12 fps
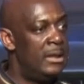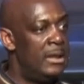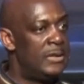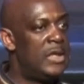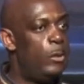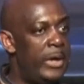
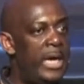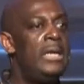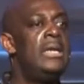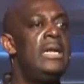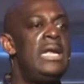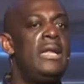So we're in
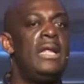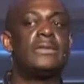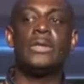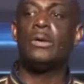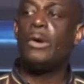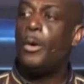the net. It's
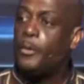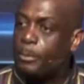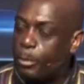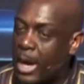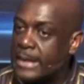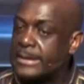a growth
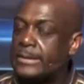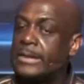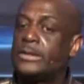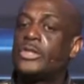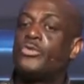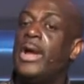process.
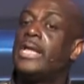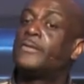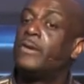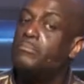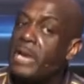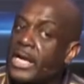It's a
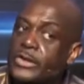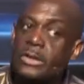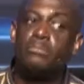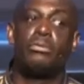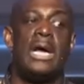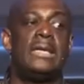transformation
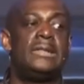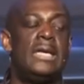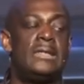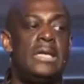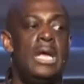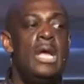
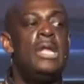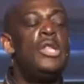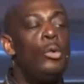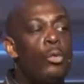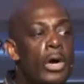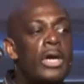process. The
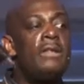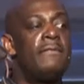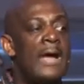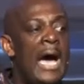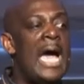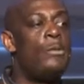Word of
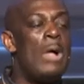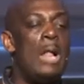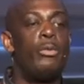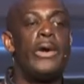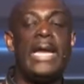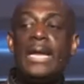God, while
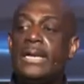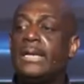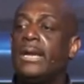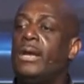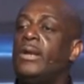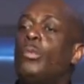we're in the
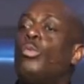kingdom,